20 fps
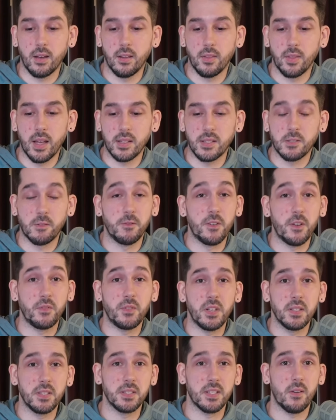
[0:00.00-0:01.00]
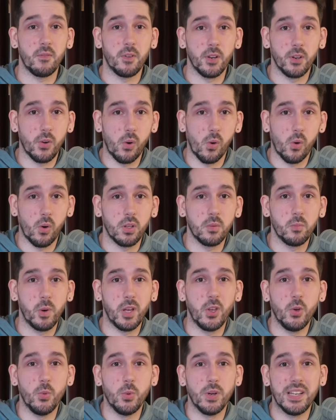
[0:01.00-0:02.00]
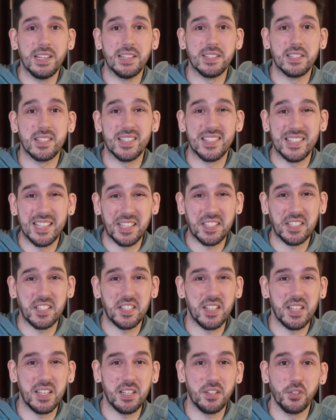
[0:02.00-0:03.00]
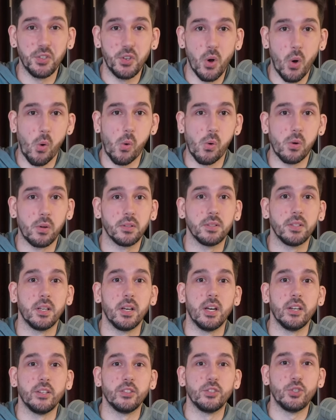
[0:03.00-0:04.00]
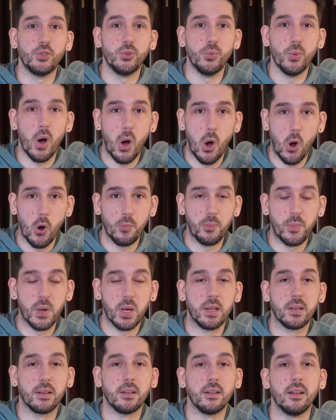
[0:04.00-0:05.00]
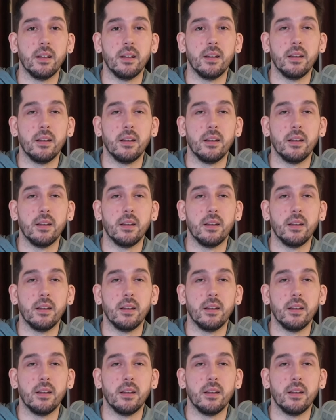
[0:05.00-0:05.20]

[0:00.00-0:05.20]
that's 57 gold, but you would need 60 gold to open